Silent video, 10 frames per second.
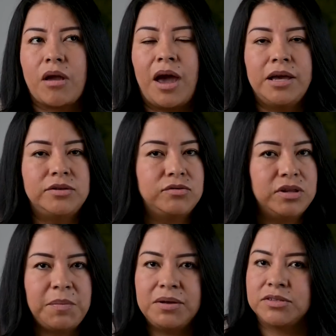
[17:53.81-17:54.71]
I took
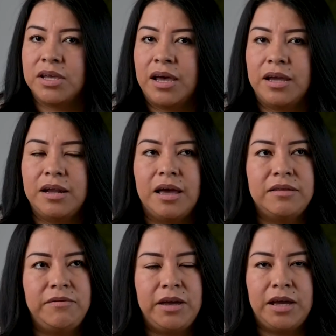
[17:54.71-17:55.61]
them outside
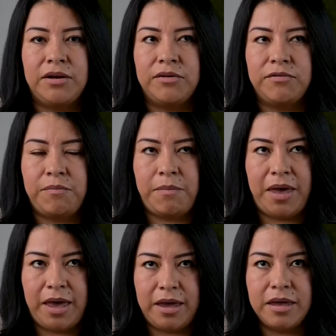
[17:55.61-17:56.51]
at the beginning of
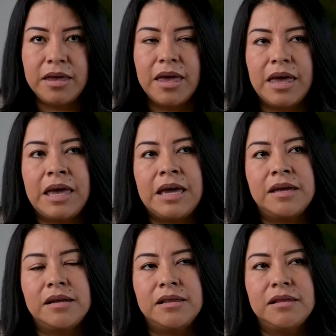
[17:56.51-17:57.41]
May,
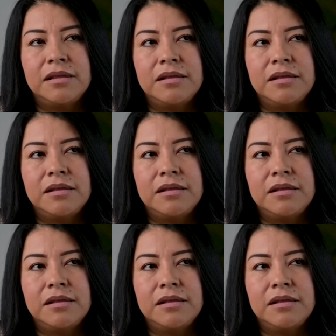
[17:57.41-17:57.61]
and